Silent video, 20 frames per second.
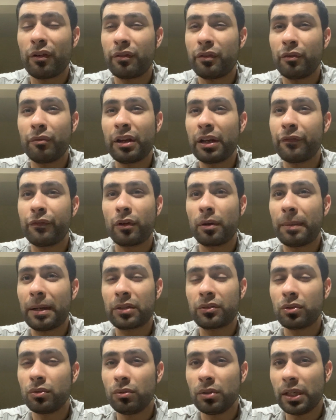of the ring for
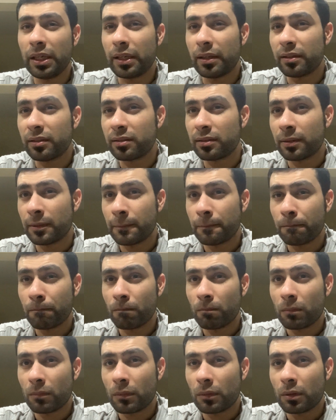about 2 years.
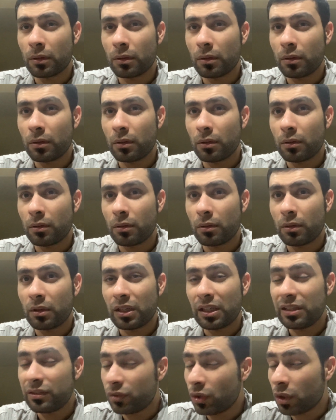
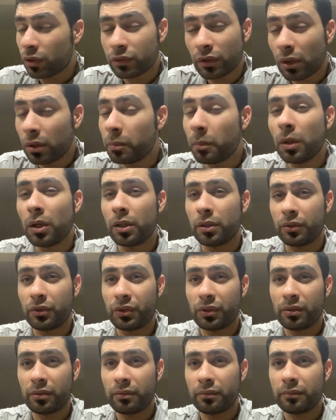He's not done
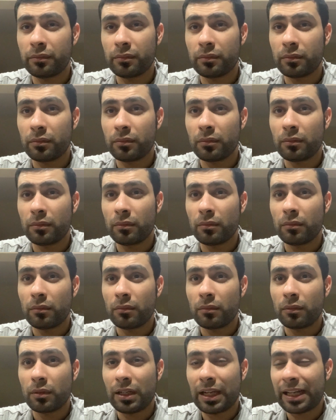much.
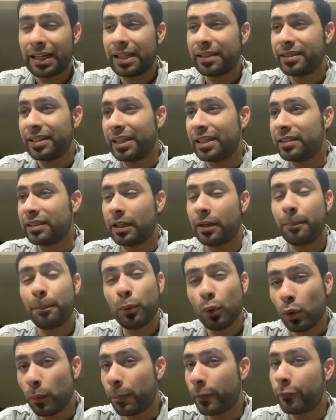Like I said, he's had a
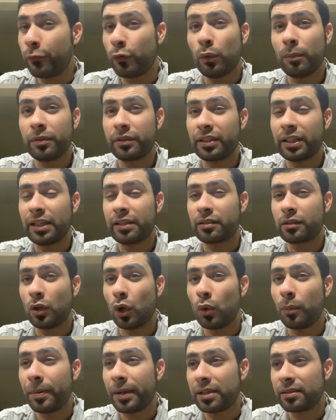poor performance against
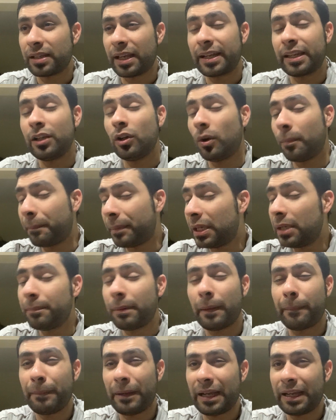Lopez and he got beat
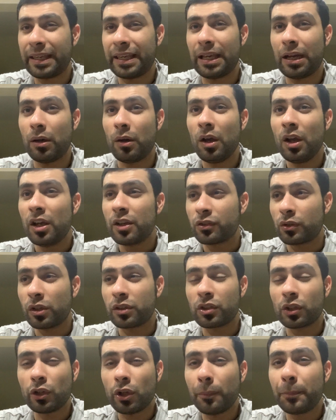by Pacquiao. So
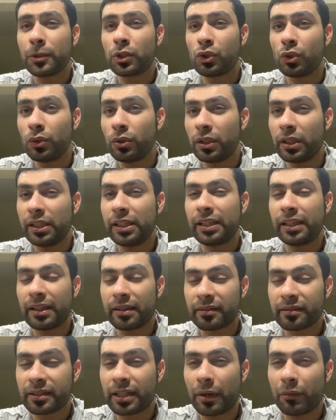it's an opportunity
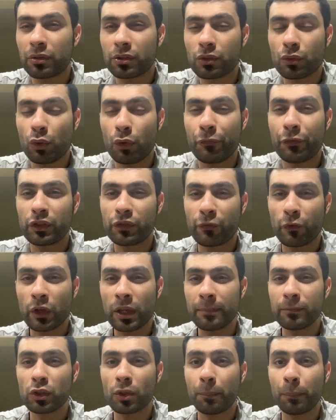against Terence Crawford for
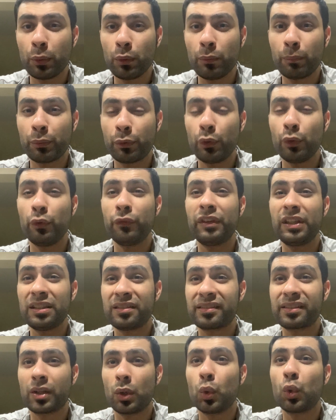him to prove he's
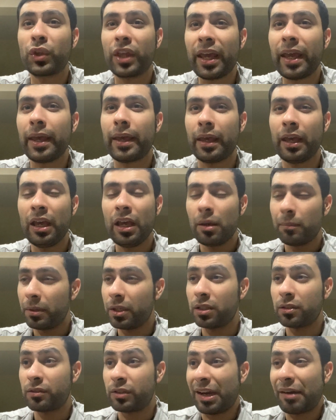still there.
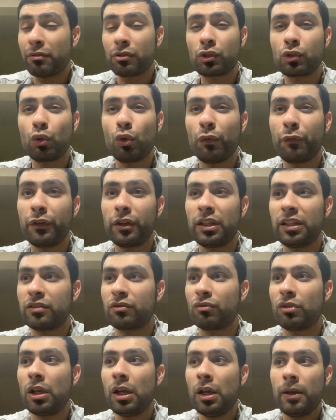Because Terence Crawford
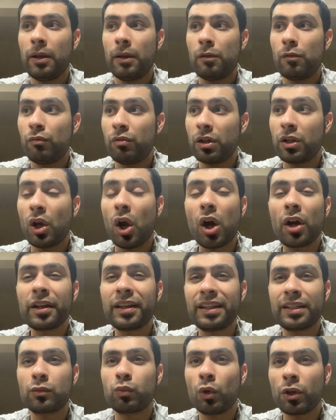is
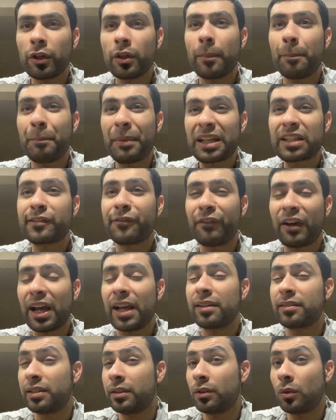regarded as one of the best
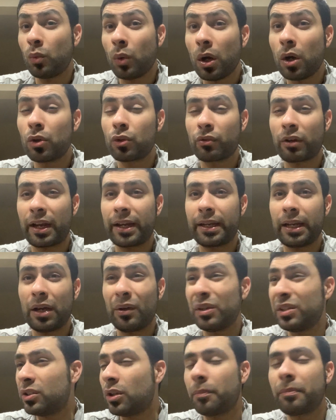fighters in the world right now.
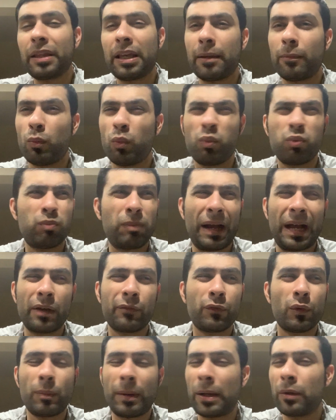He's up there,
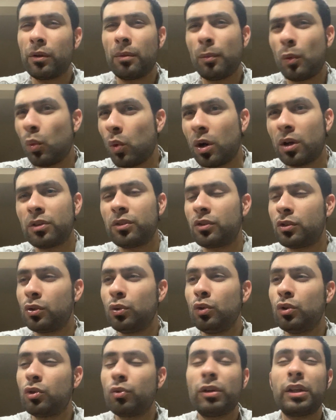pound for pound, number 1,
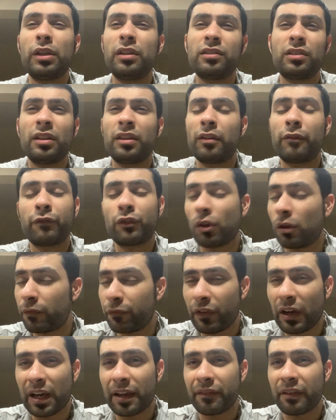2, 3. He's in the
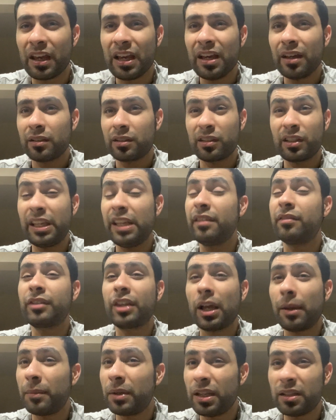top 5. Keith
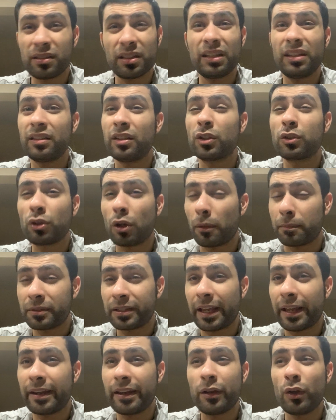Thurman isn't in the top
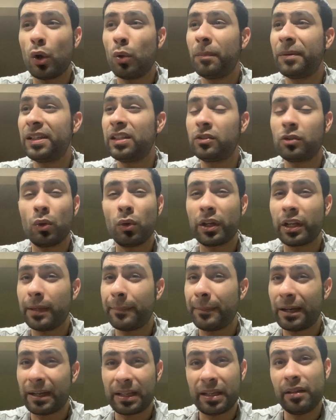10. Nobody's talking
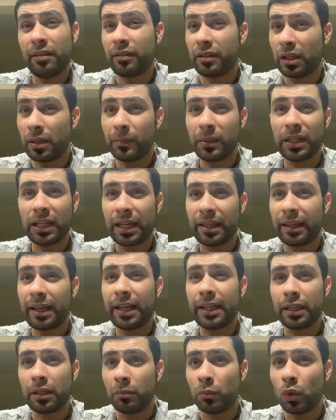about Keith Thurman like that
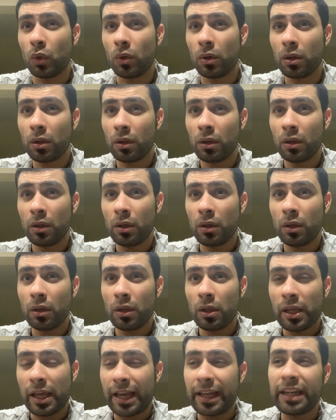anymore.
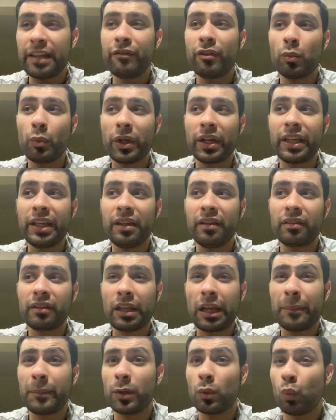And even when Keith
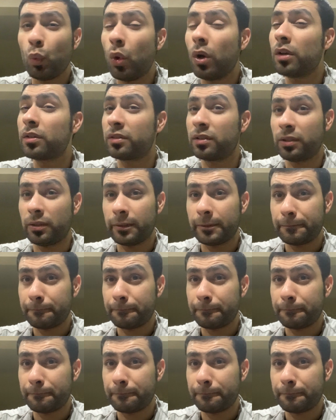Thurman was